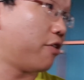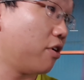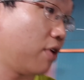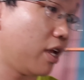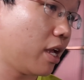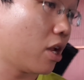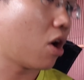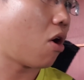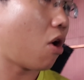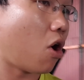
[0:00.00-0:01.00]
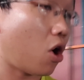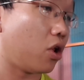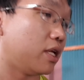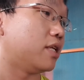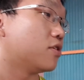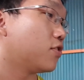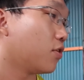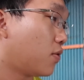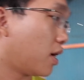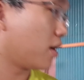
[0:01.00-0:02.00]
ringgit all in.
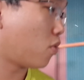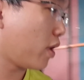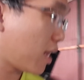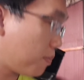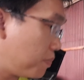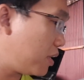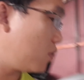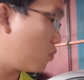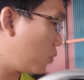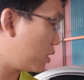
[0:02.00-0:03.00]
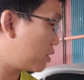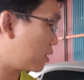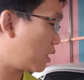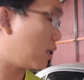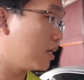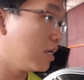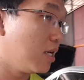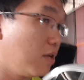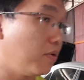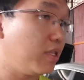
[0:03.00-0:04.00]
So quite happy
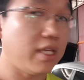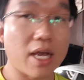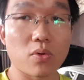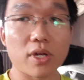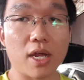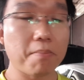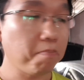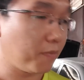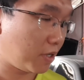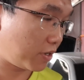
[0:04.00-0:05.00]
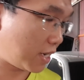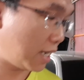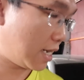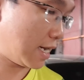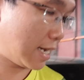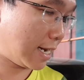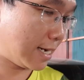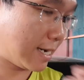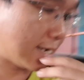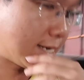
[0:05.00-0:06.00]
with the outcome, right?
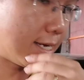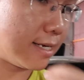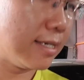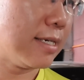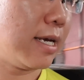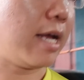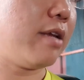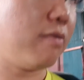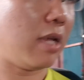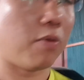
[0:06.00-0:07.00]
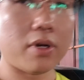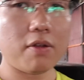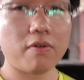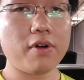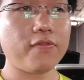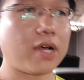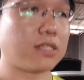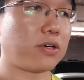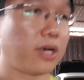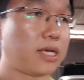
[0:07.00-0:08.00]
And they were very
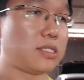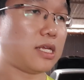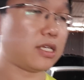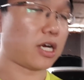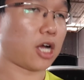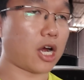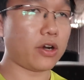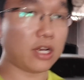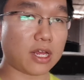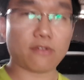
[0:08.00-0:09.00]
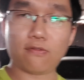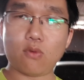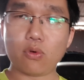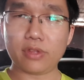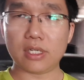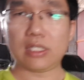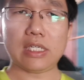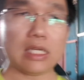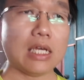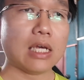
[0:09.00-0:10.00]
fast. All right, I sent the car in at
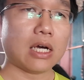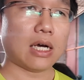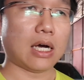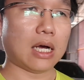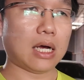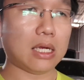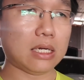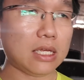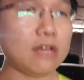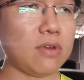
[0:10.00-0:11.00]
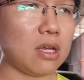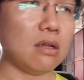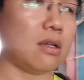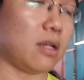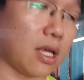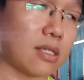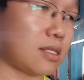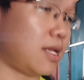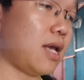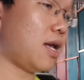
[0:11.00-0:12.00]
4:30 in the evening. The
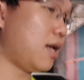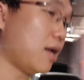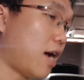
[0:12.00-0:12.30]
next day